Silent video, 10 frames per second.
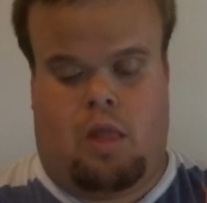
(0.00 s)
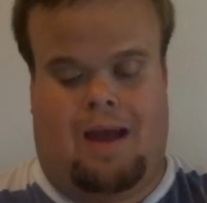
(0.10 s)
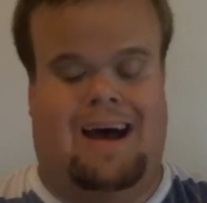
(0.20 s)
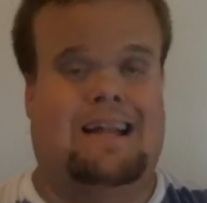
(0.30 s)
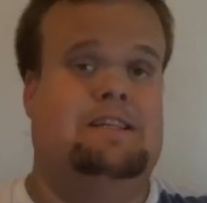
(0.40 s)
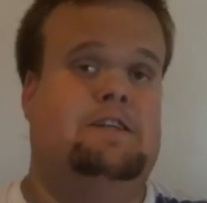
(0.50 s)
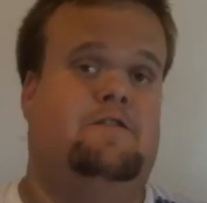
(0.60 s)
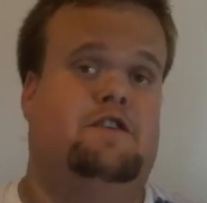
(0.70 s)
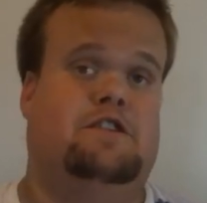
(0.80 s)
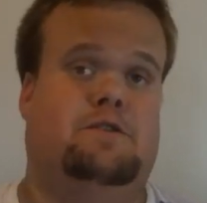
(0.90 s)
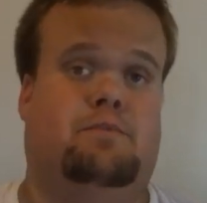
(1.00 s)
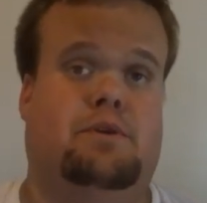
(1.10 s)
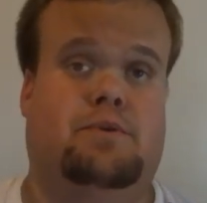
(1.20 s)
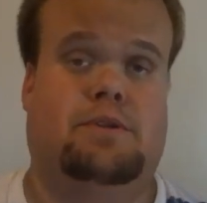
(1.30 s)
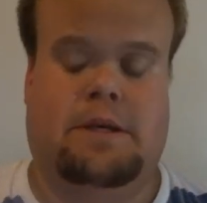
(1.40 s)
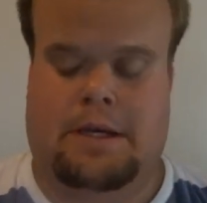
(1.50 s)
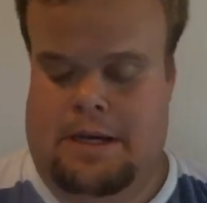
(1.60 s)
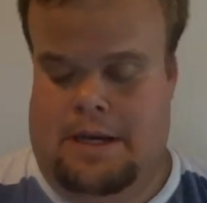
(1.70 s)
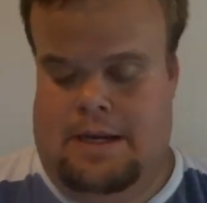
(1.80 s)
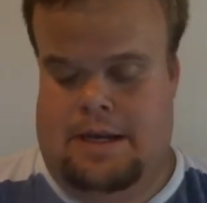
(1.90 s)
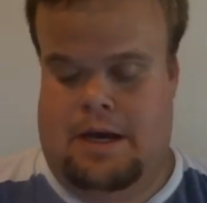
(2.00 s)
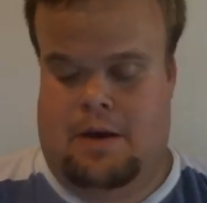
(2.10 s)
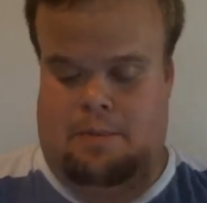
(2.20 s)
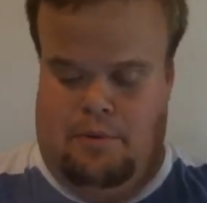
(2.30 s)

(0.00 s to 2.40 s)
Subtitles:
Highlanders versus Blues. Now